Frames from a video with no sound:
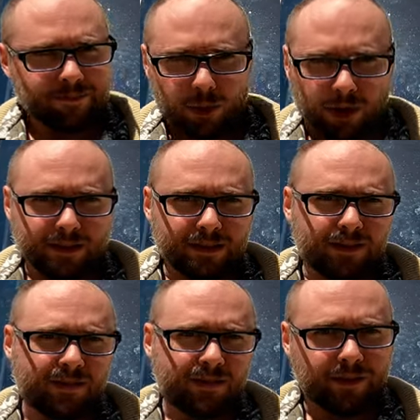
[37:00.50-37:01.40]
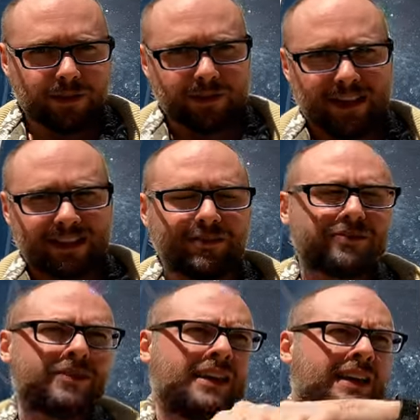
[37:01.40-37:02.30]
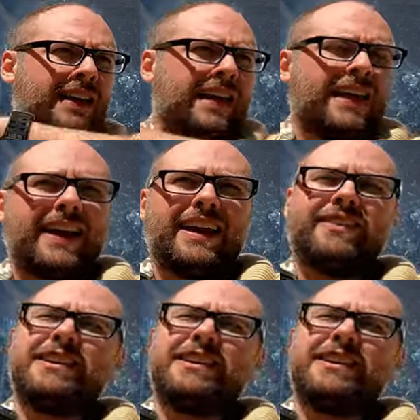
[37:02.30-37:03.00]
darkness of your negative, and